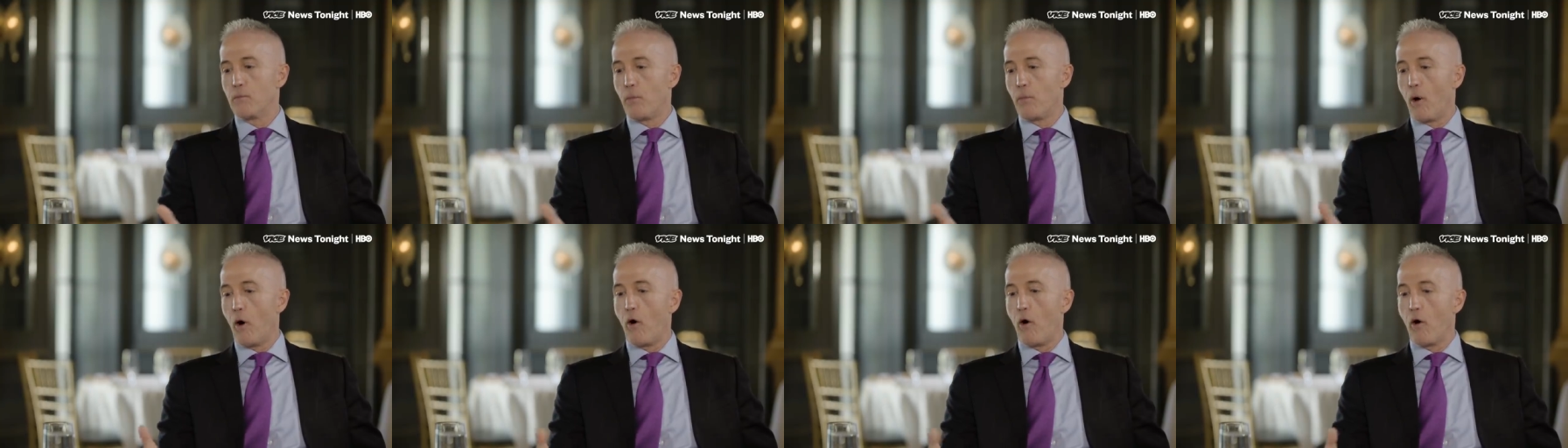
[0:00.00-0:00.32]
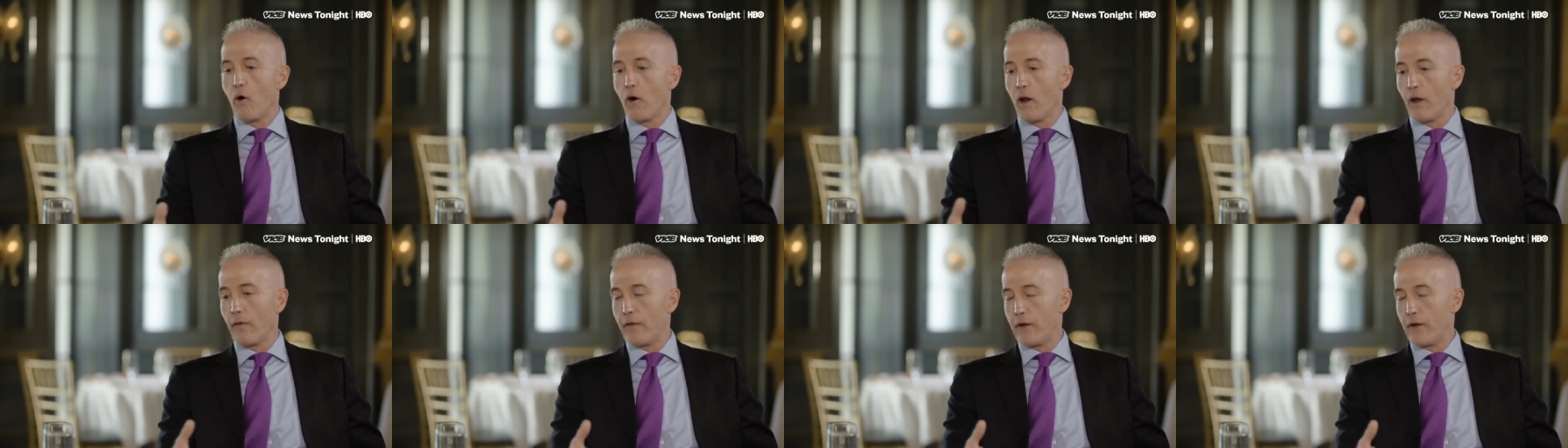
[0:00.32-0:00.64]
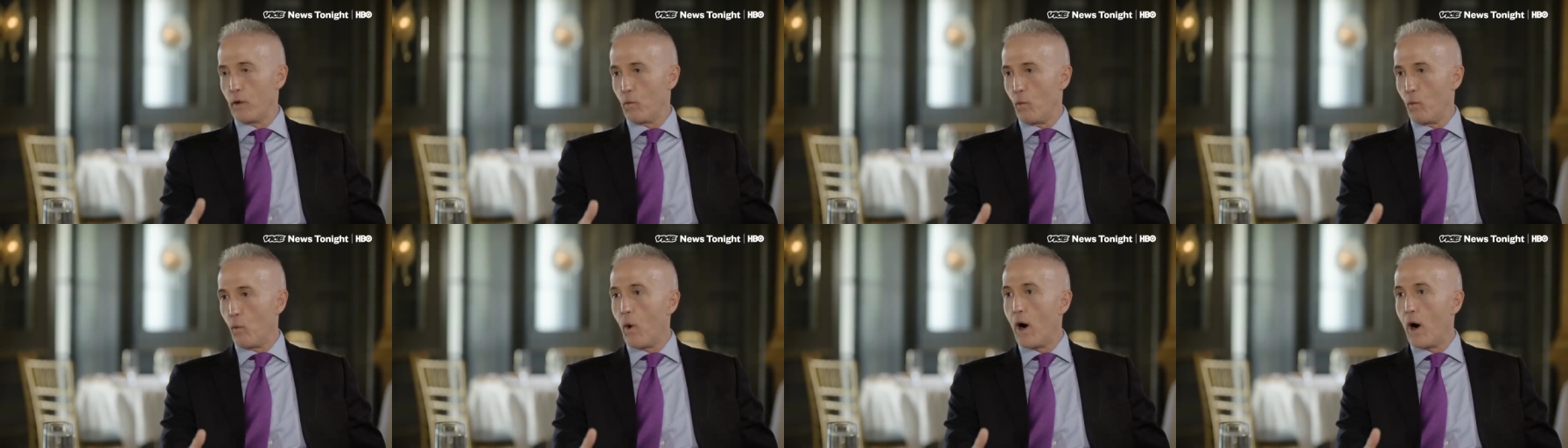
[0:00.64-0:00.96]
Paul, I
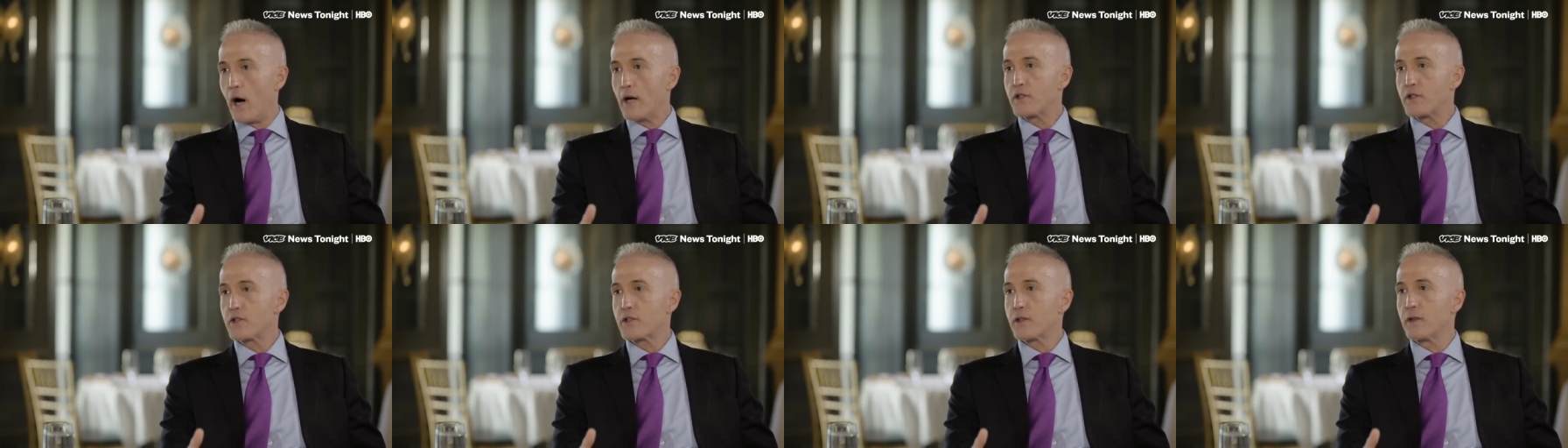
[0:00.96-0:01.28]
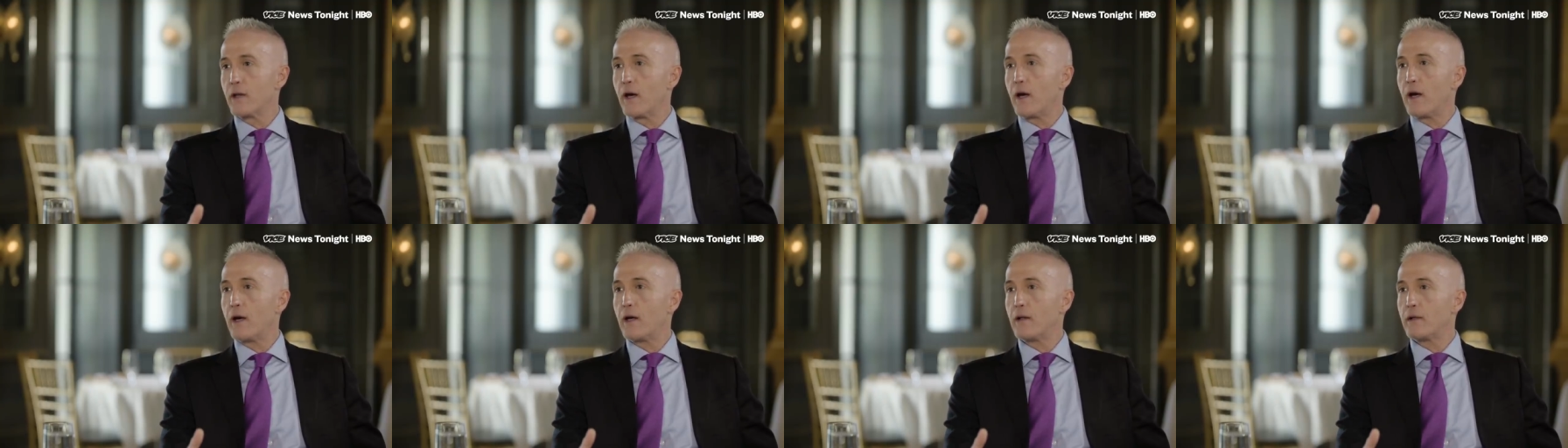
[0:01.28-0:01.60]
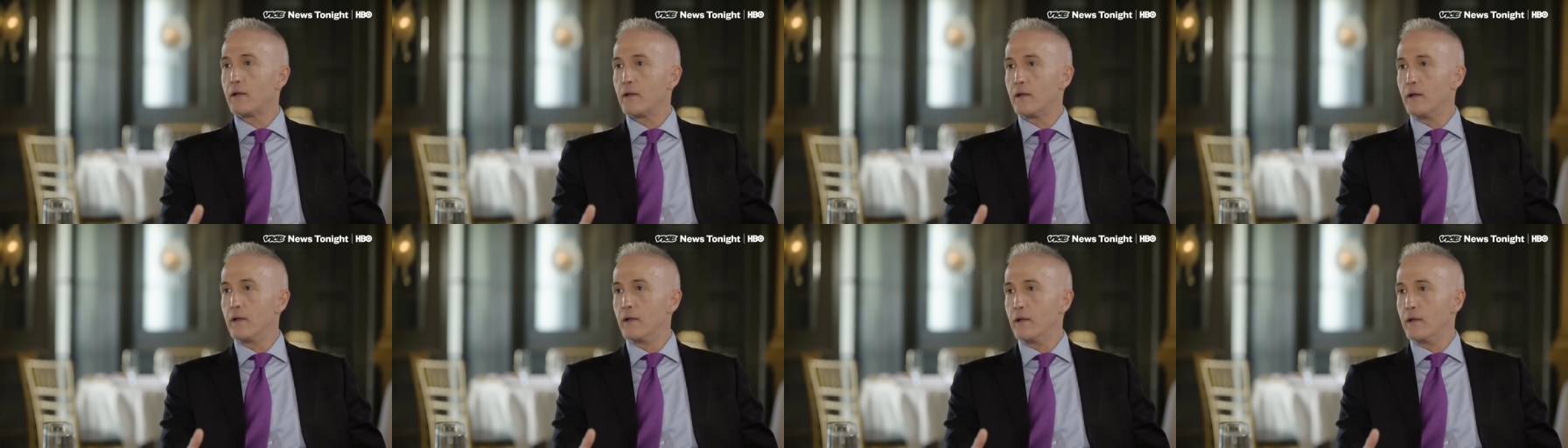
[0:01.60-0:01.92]
think, watched
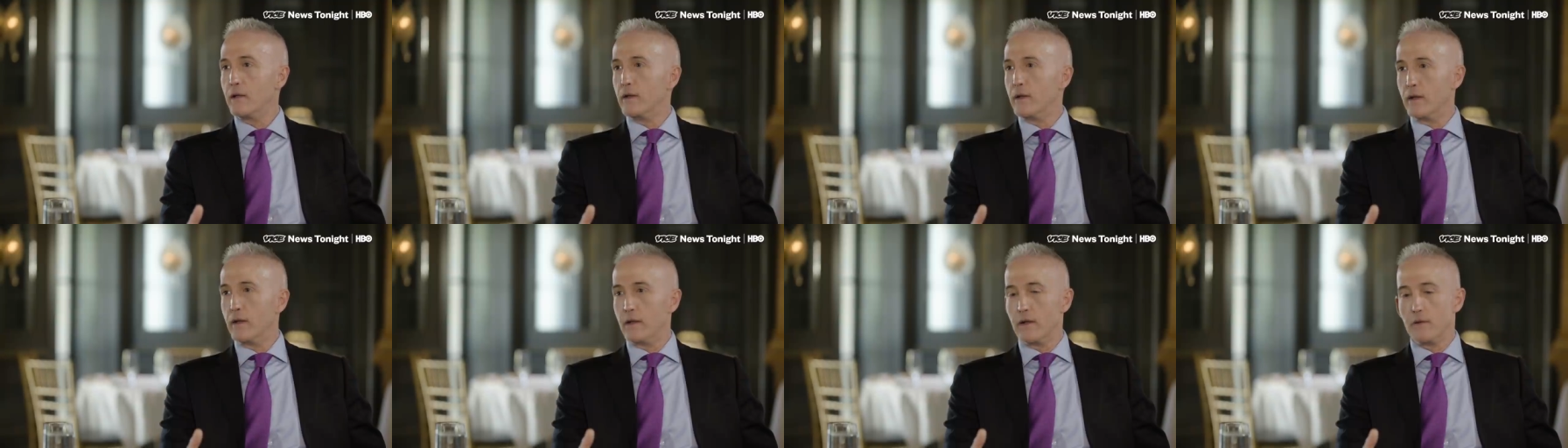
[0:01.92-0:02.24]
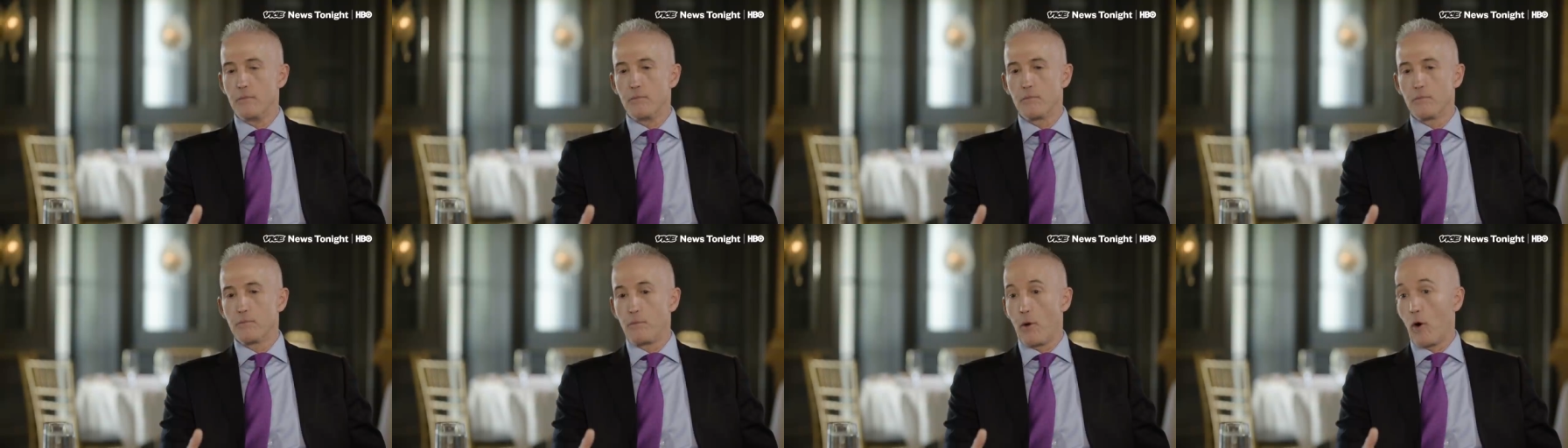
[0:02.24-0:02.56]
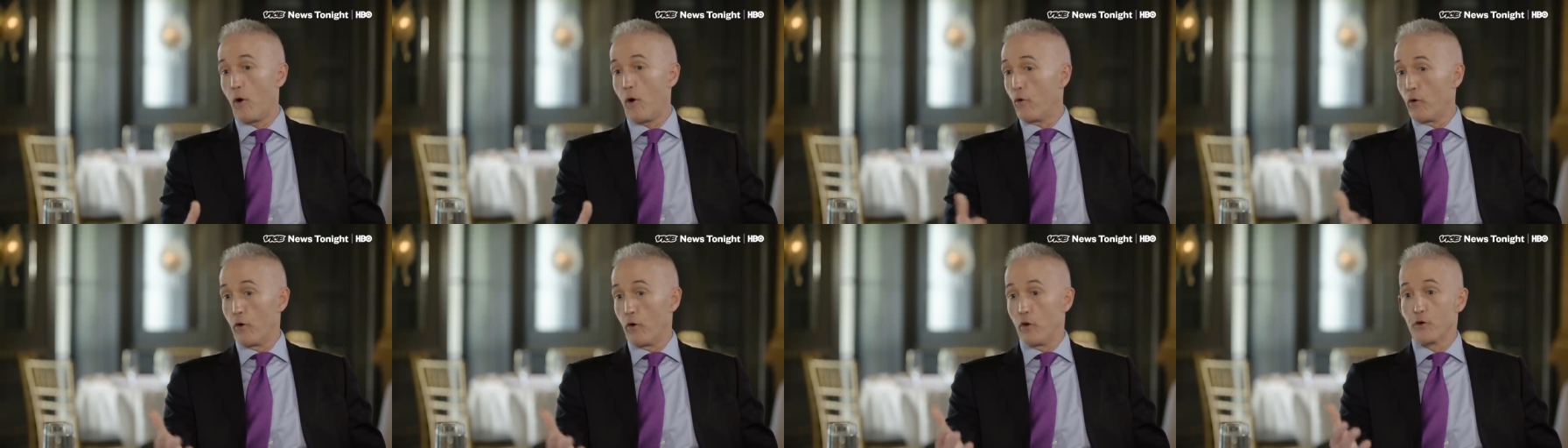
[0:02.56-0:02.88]
that, and, and
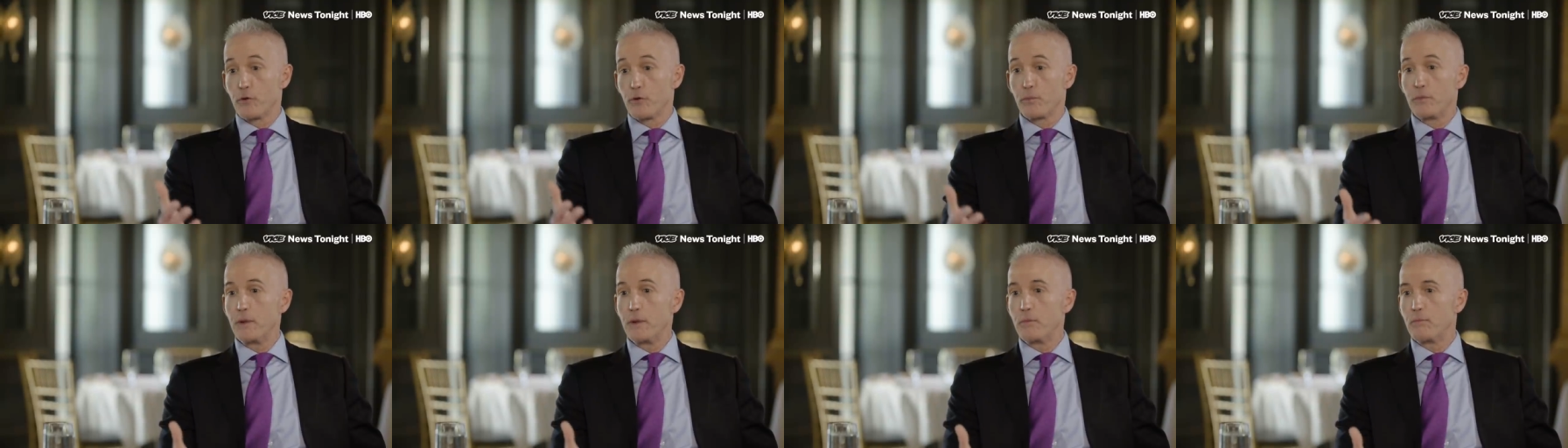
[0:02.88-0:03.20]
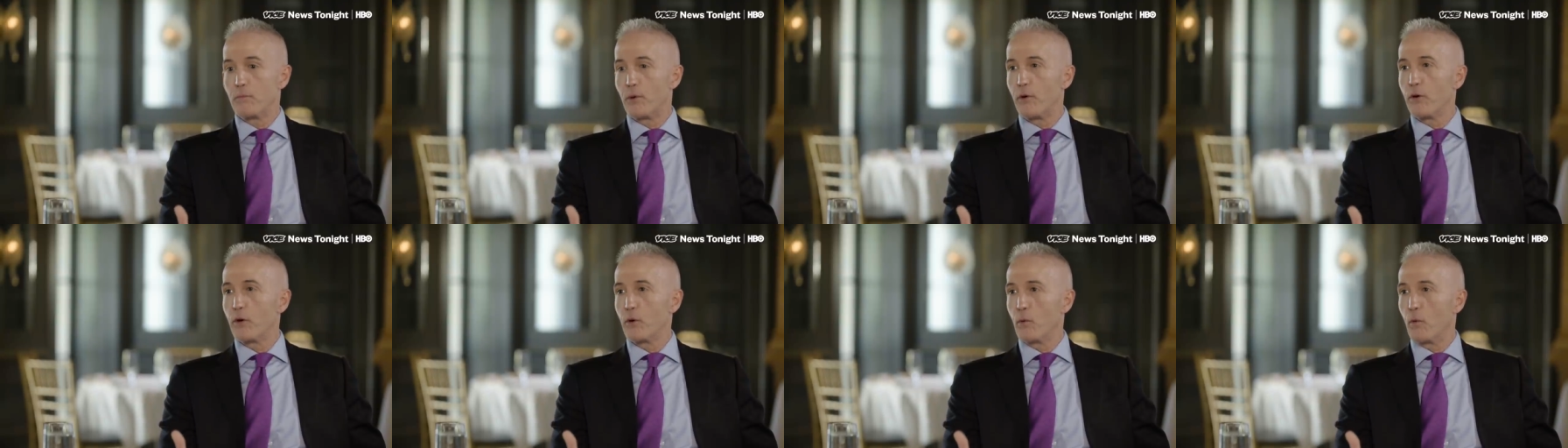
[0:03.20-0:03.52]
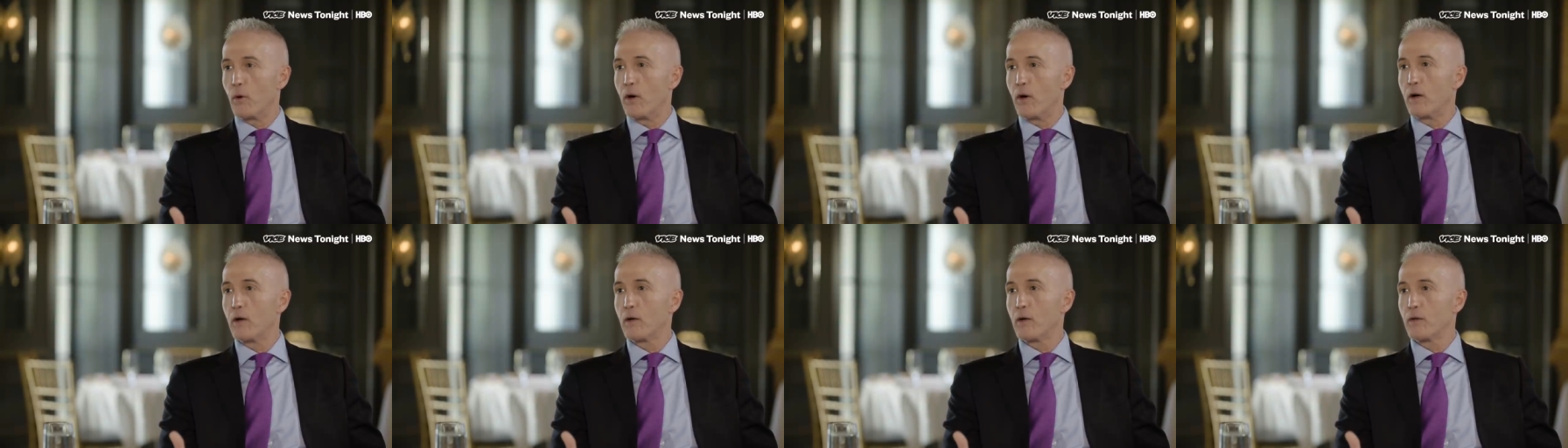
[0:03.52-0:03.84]
Paul knows me pretty
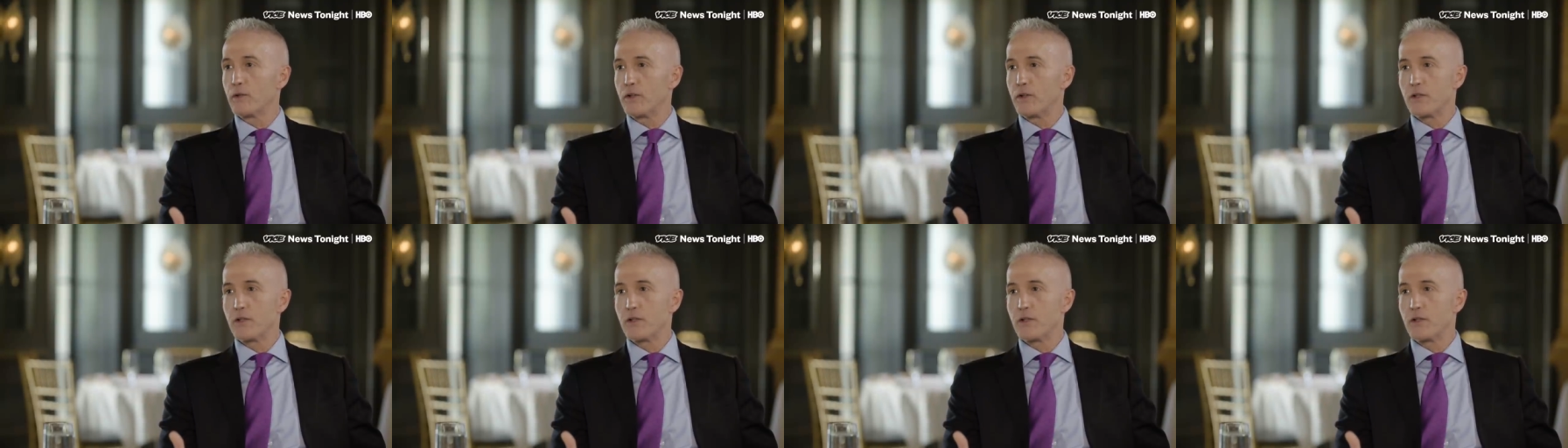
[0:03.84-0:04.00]
well.